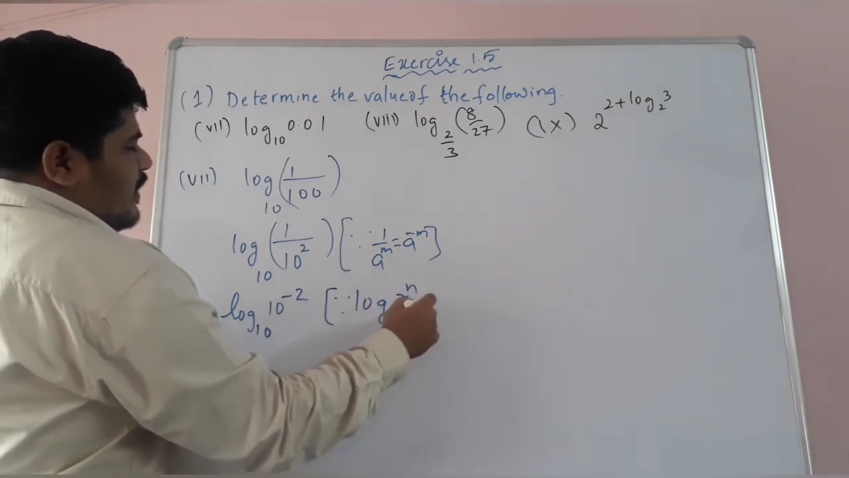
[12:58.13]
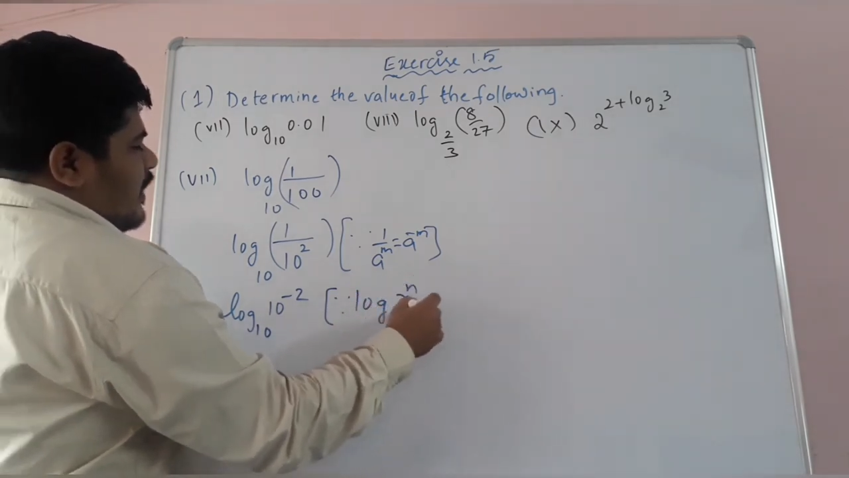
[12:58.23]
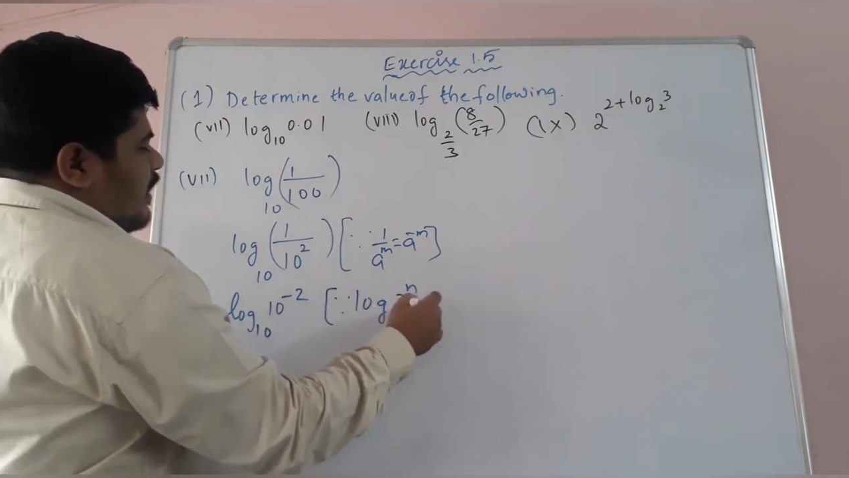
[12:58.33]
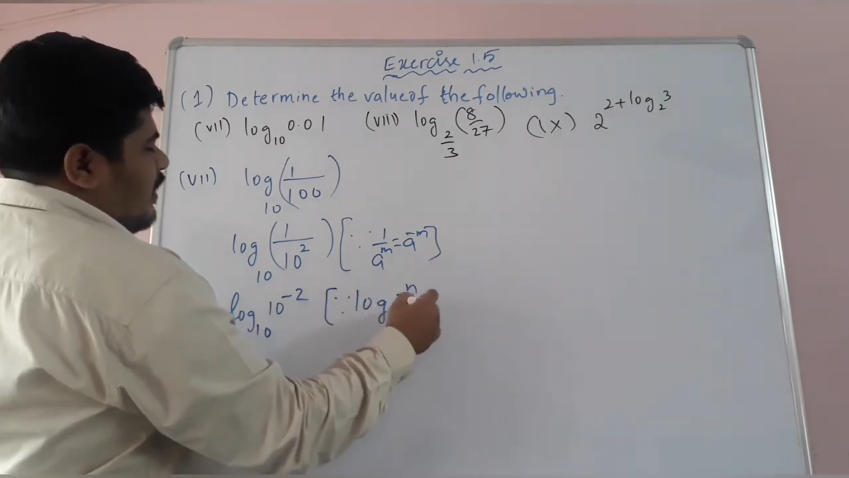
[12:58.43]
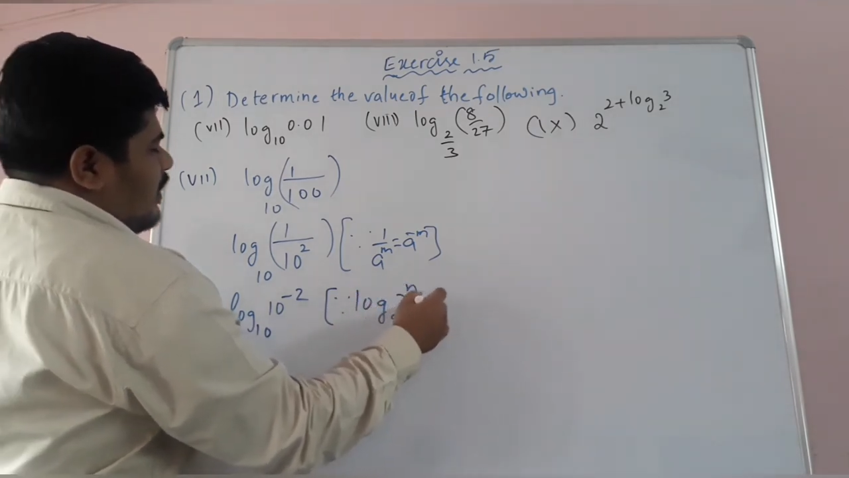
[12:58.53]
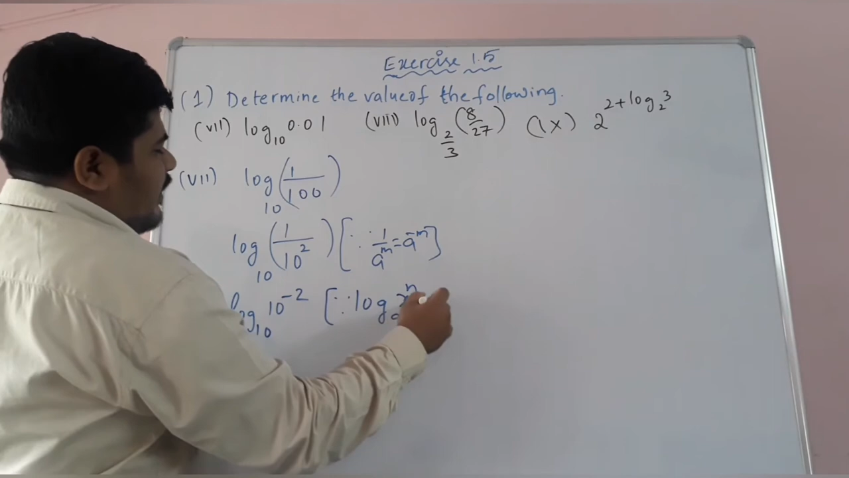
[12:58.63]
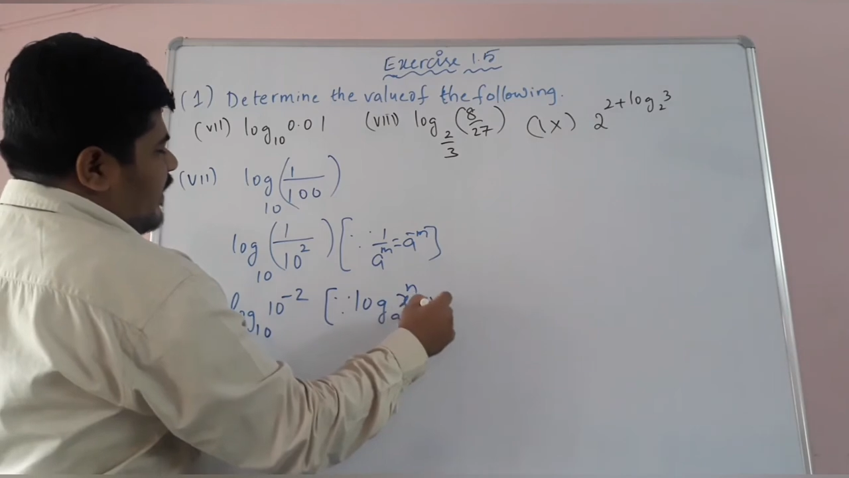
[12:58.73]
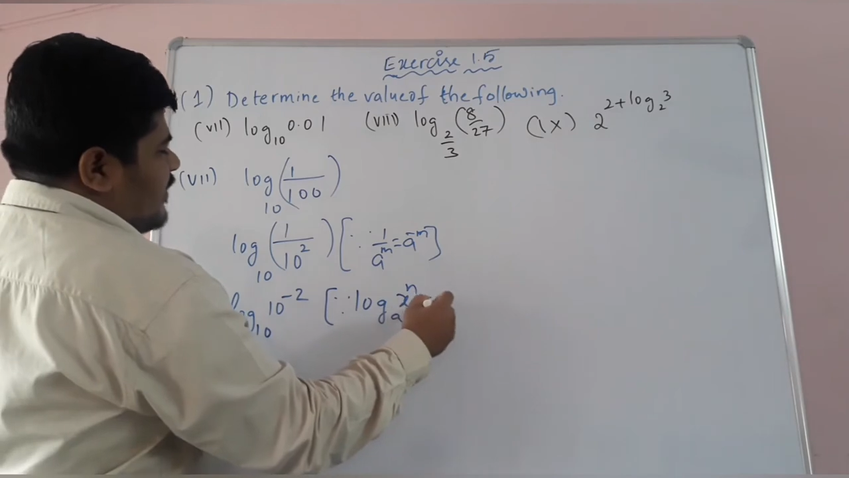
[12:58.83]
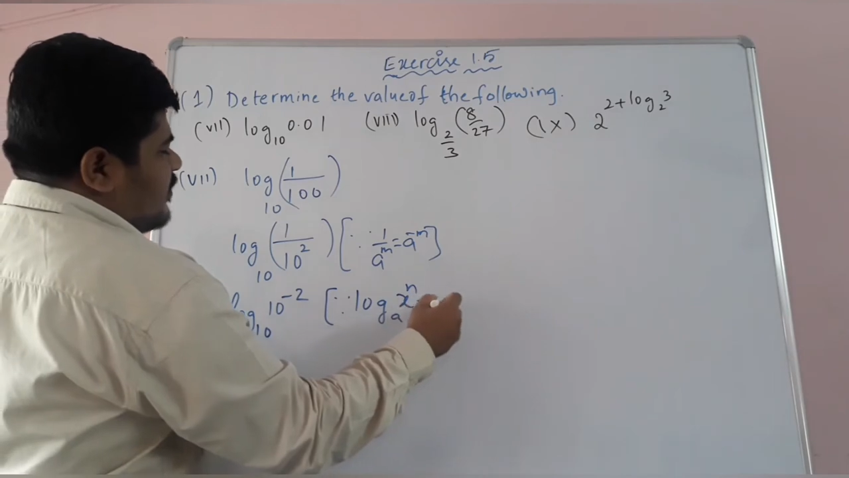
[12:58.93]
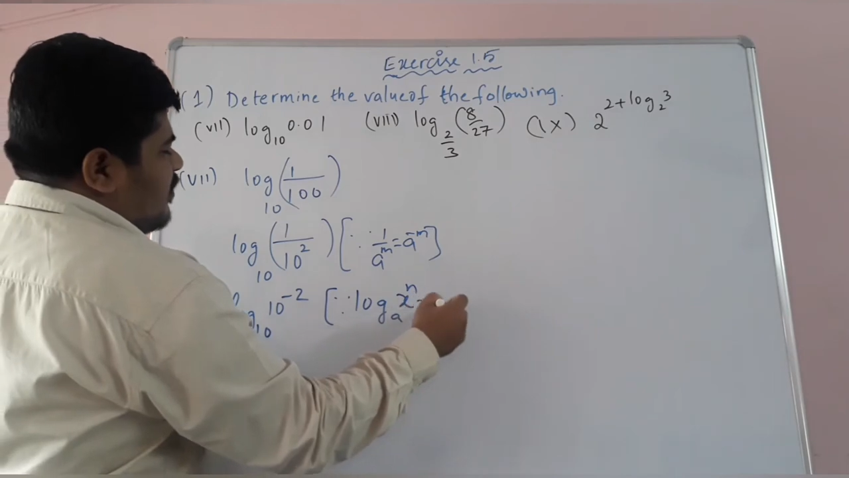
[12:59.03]
Log
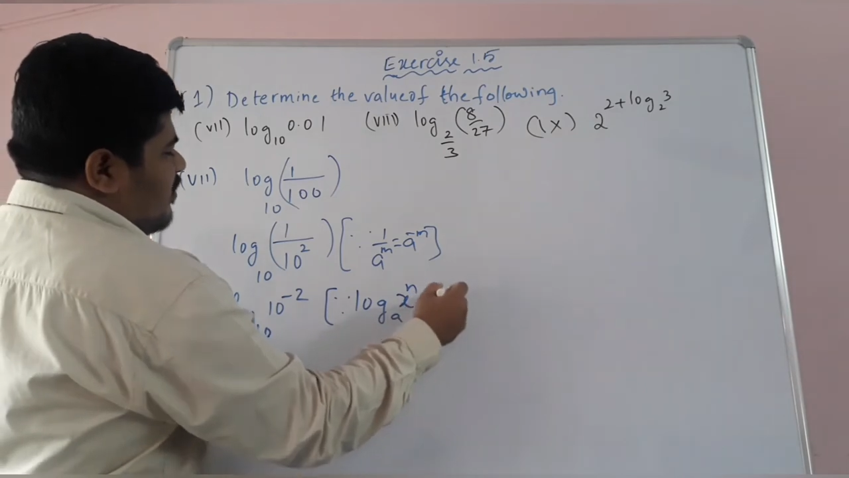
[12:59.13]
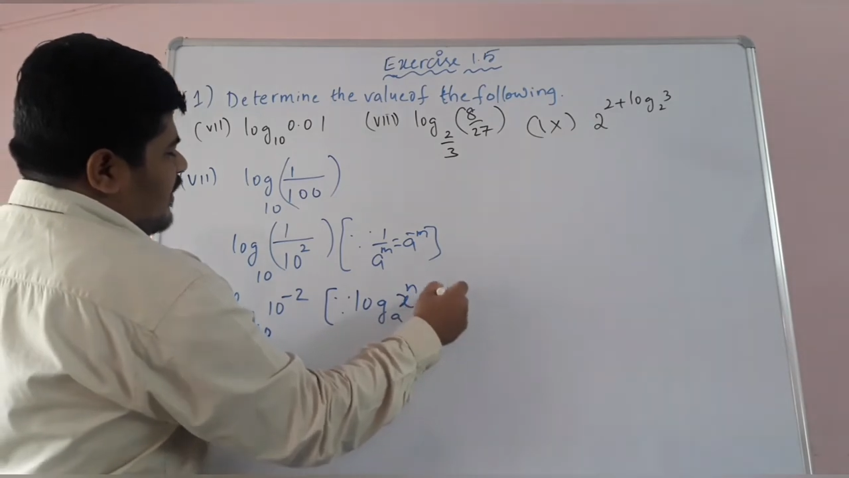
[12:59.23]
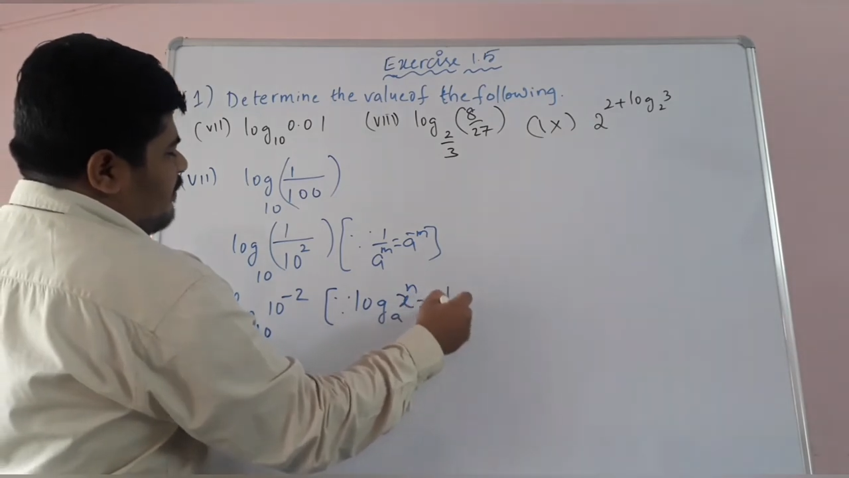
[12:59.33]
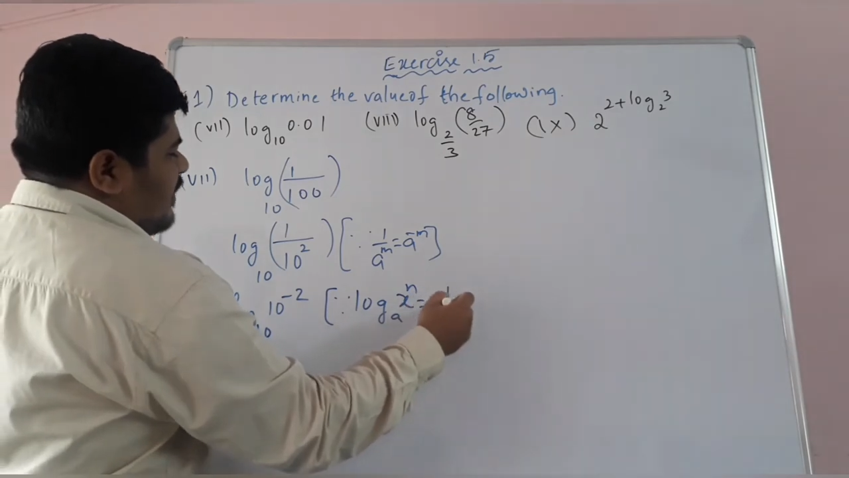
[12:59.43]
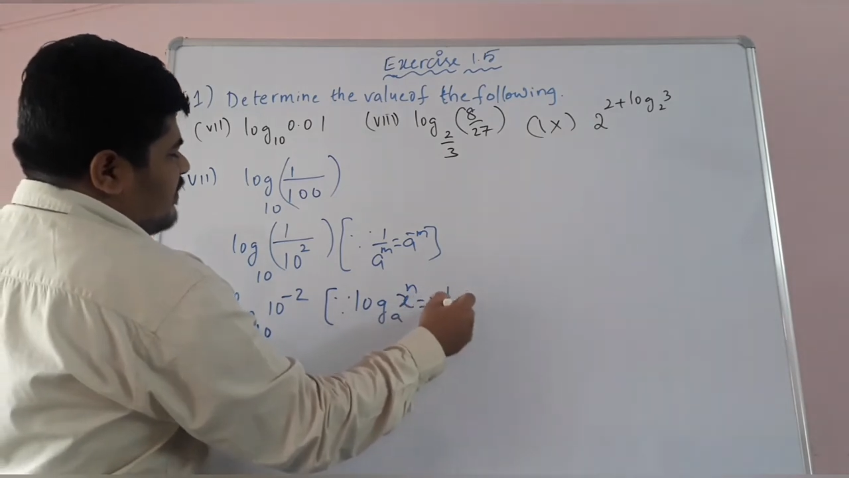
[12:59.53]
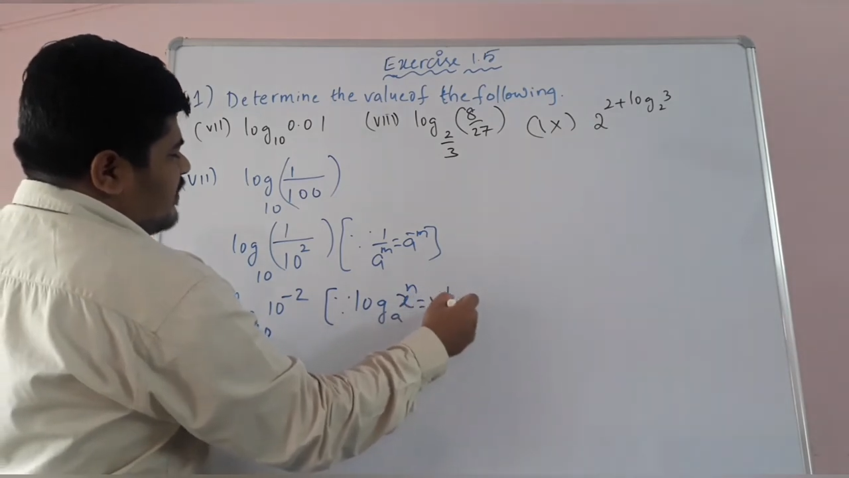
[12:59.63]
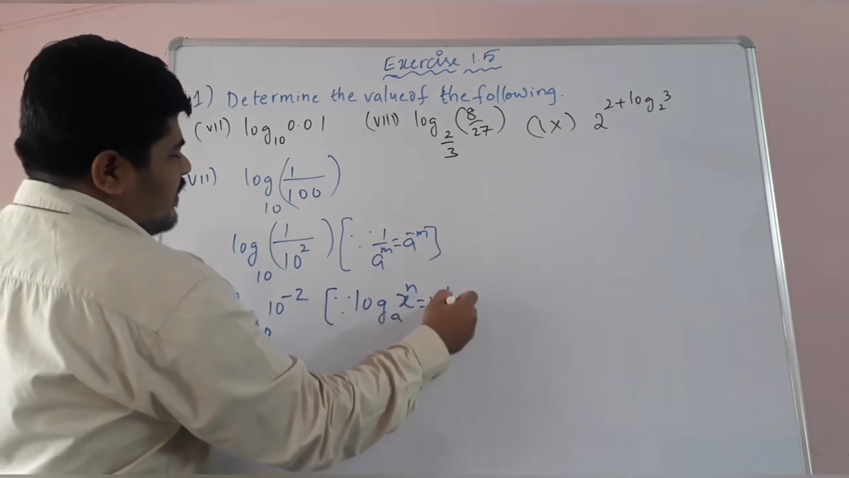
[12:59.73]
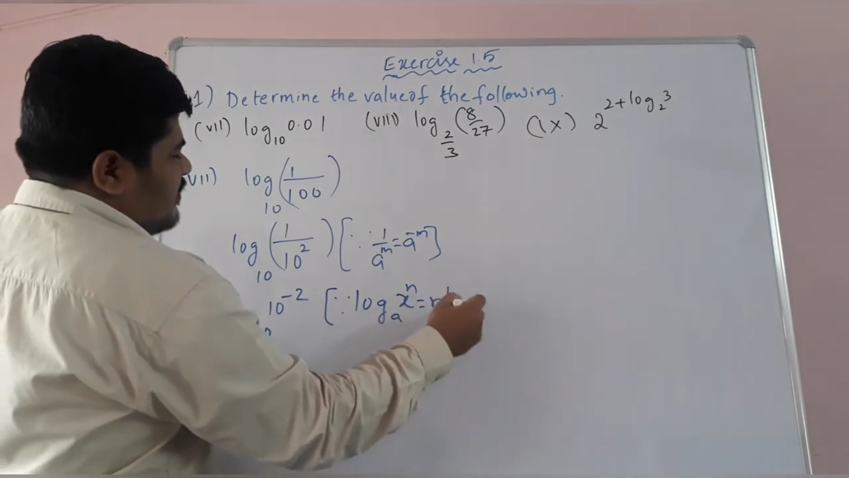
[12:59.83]
x power n base a